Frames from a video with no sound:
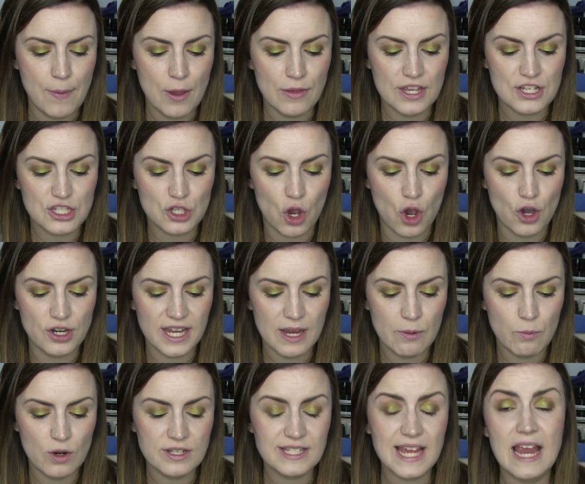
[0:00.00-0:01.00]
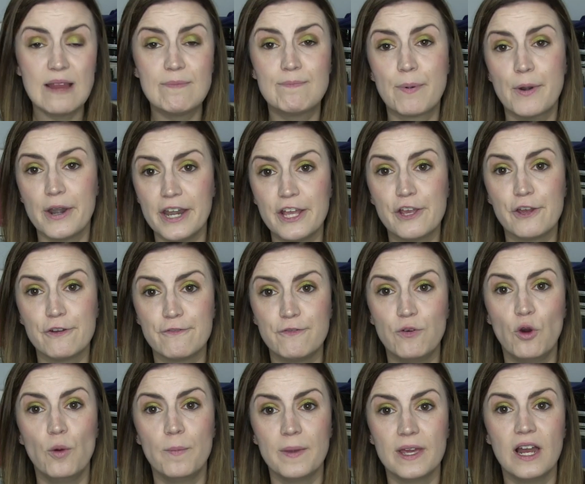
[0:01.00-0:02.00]
put this on. It was a pretty good
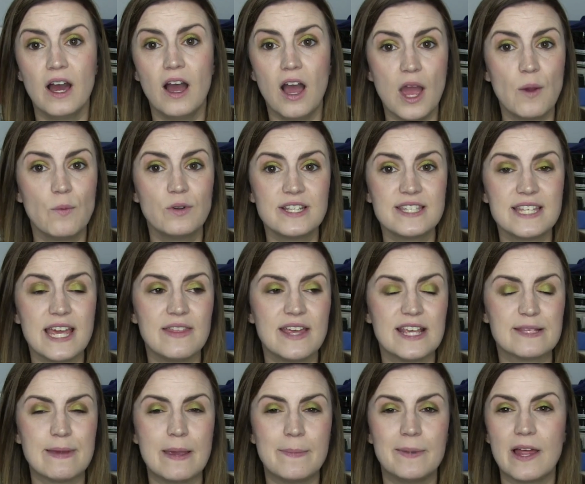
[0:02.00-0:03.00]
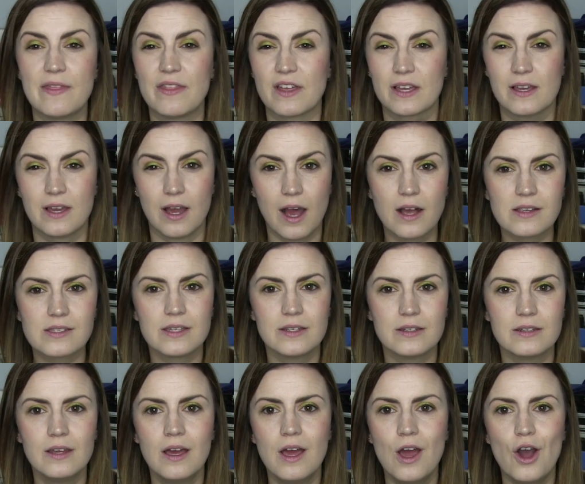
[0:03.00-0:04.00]
formula. I want to say that it's maybe like the
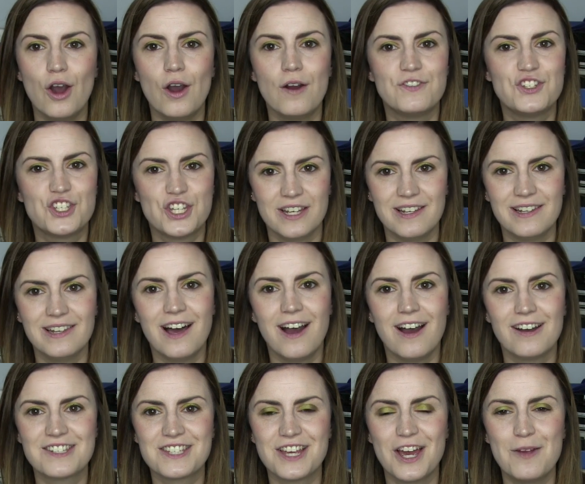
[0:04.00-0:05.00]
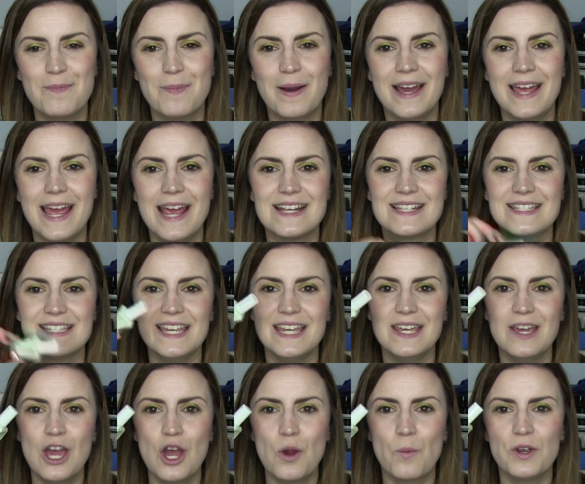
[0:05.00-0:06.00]
cousin of Chillato by
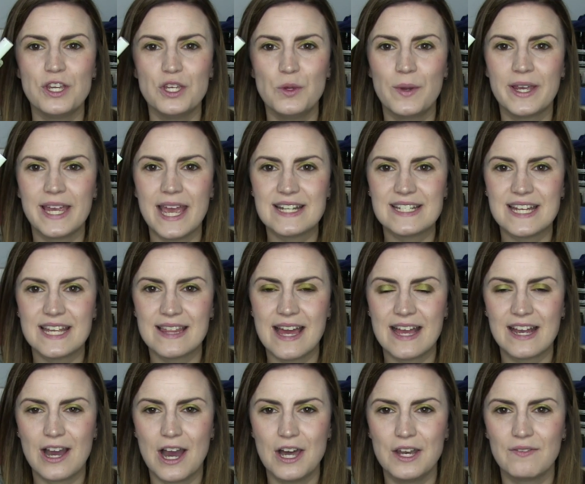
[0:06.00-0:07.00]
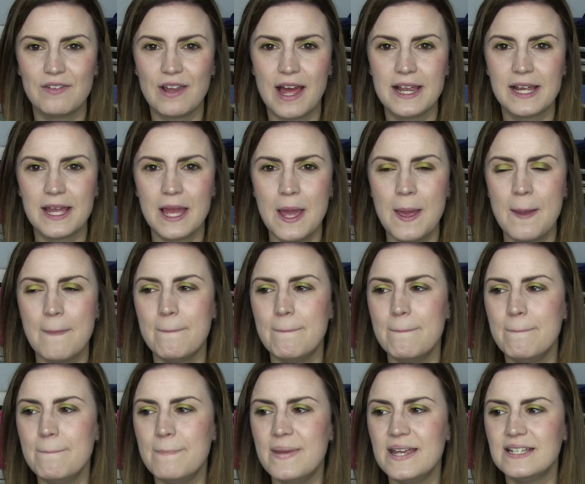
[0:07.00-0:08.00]
Essie, where you were getting that kind of like
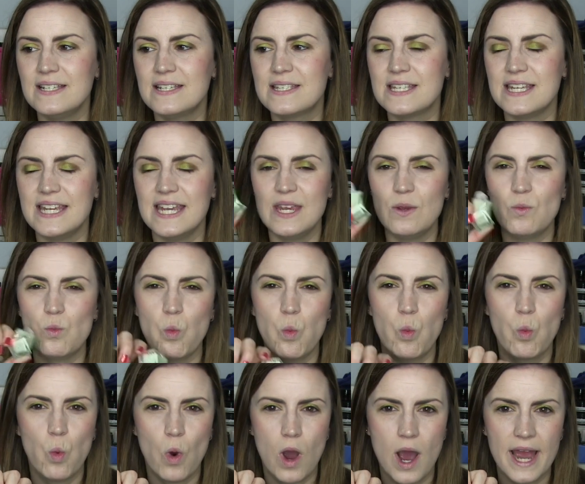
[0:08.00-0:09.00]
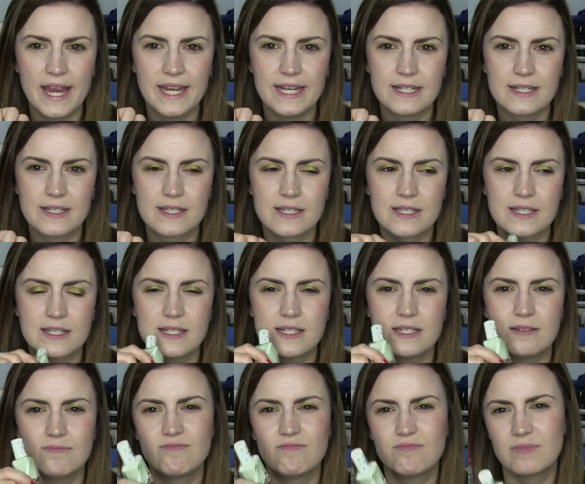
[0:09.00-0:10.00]
minty white
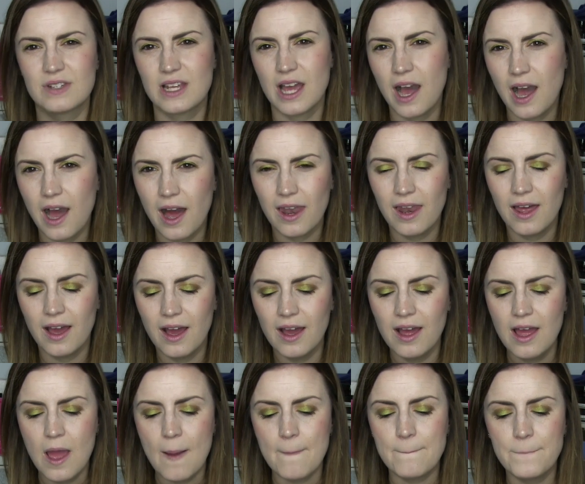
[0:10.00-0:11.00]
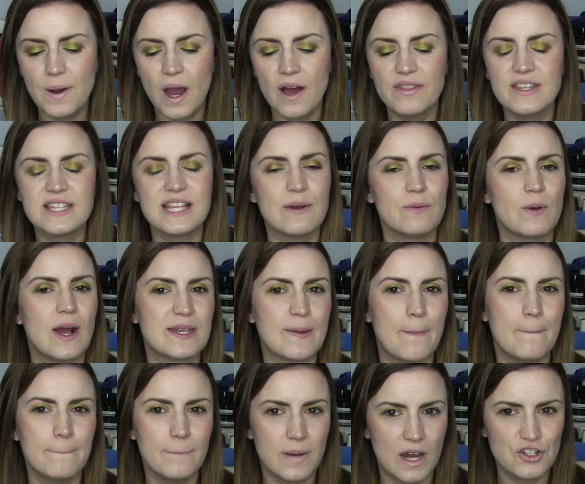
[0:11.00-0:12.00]
colour but this had
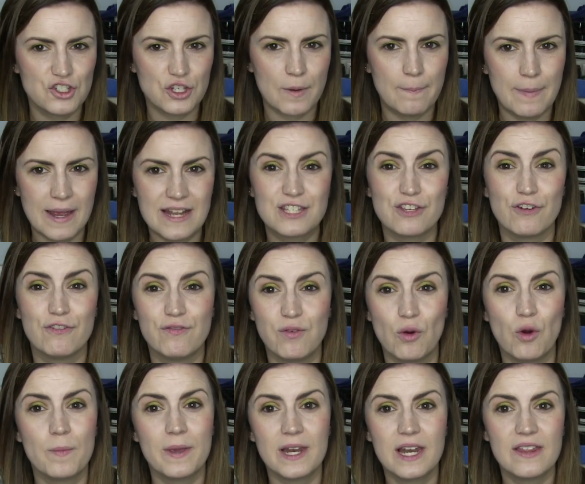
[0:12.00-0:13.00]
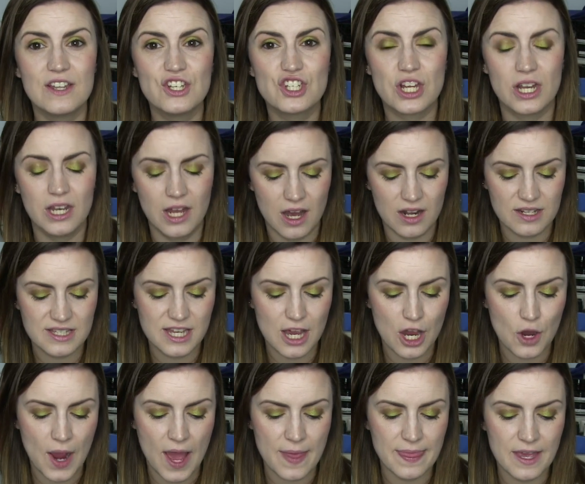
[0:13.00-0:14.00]
a much better formula than gelato
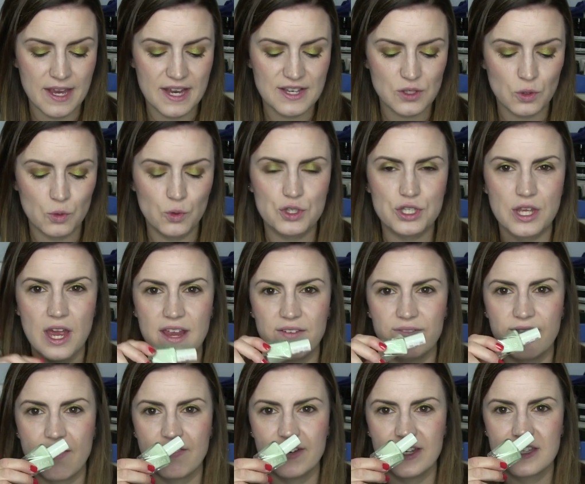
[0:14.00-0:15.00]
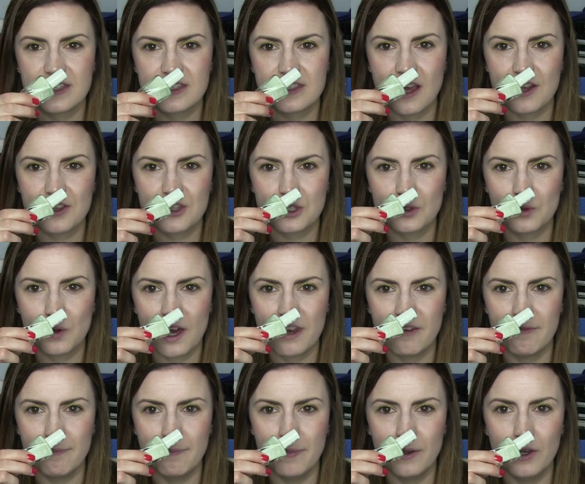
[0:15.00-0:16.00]
and there is also a very subtle kind
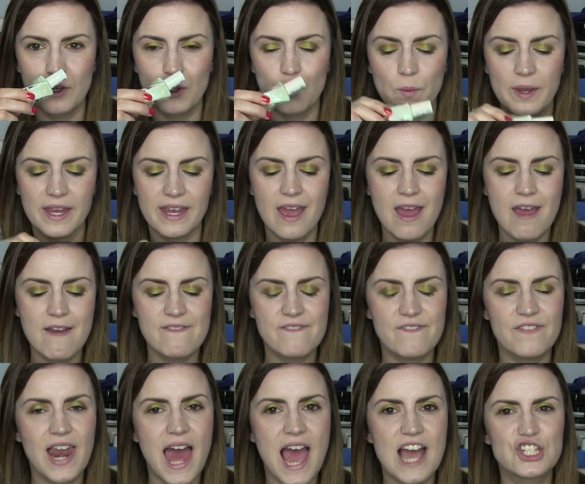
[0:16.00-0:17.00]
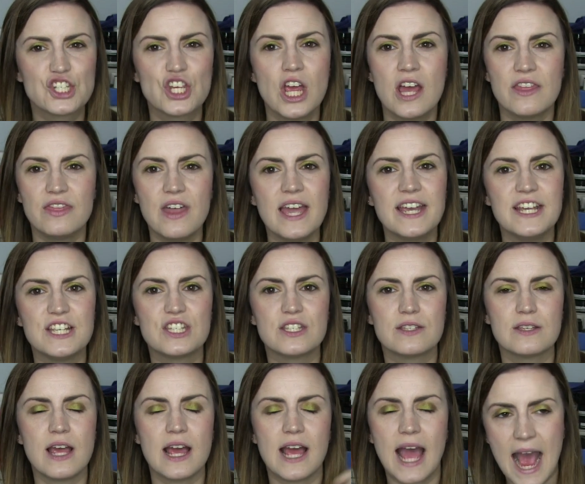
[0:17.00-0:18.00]
of bluey flash that
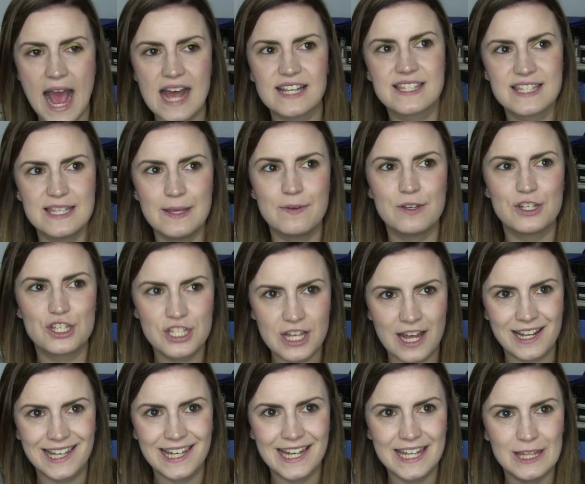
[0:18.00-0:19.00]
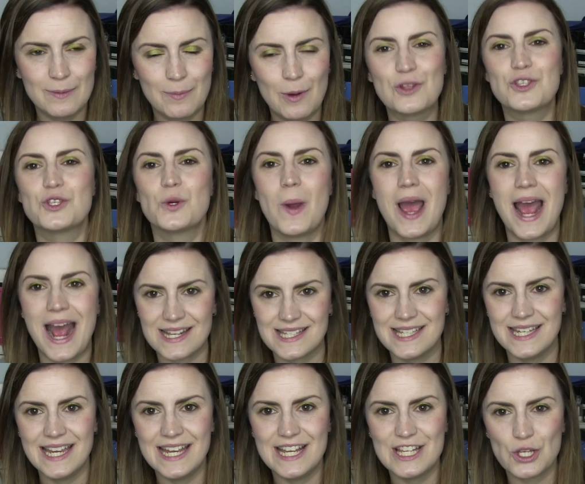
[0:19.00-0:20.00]
is as subtle in the bottle as
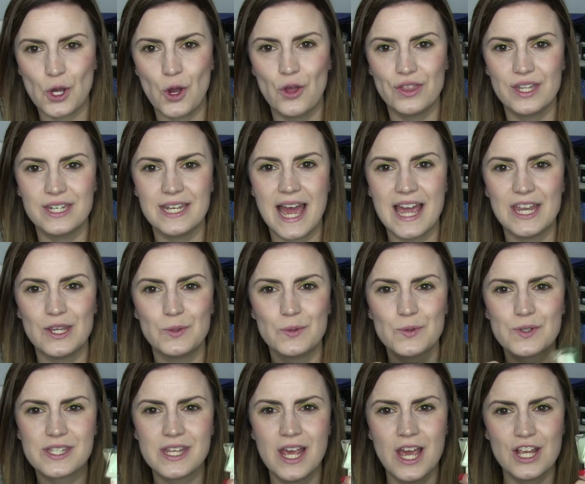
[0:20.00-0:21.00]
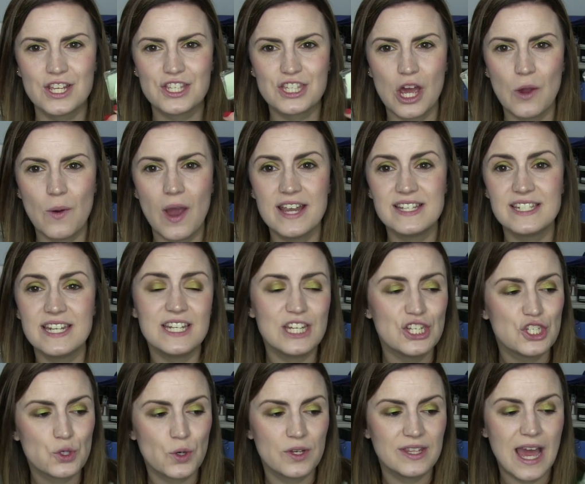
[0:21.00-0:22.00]
it is on the nails so I did
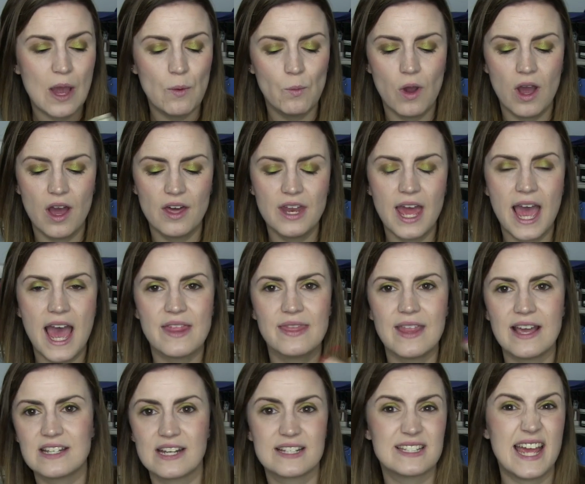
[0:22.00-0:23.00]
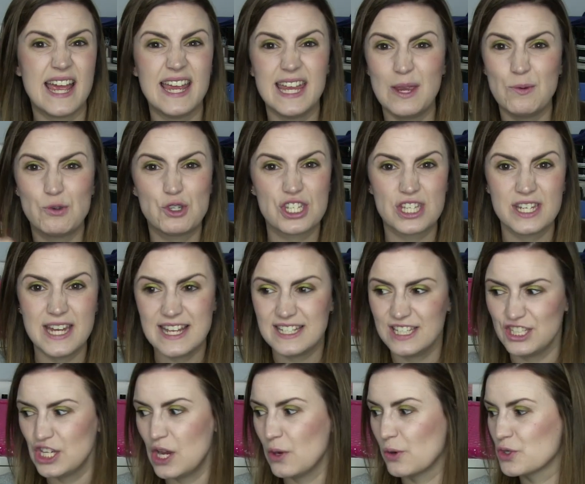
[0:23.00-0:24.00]
enjoy that one and as like I say it was just an
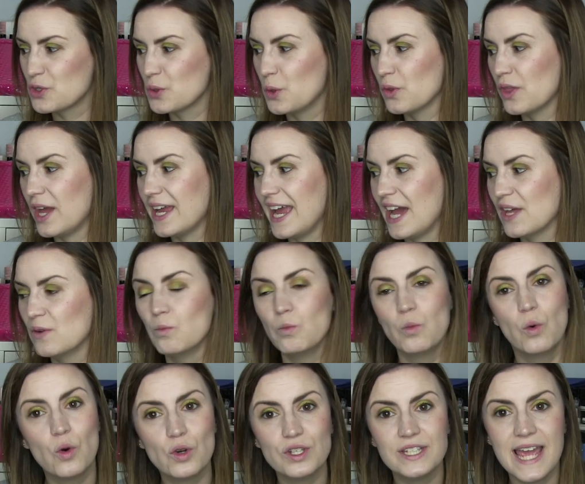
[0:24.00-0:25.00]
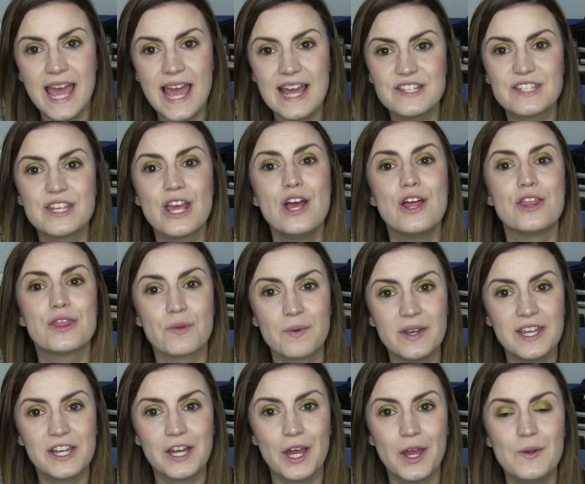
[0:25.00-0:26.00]
Essie gel couture that I hadn't worn yet
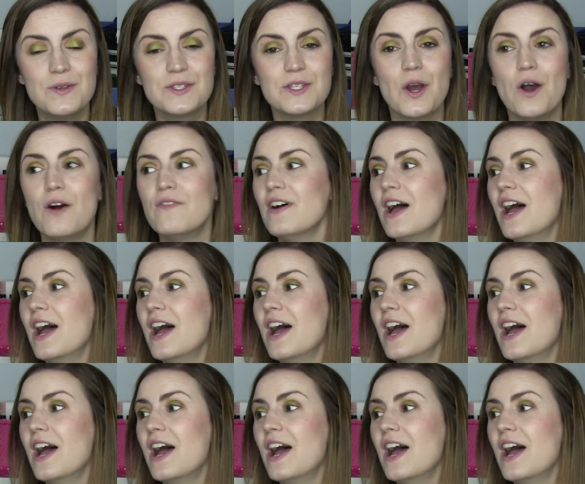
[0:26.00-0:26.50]
three coats of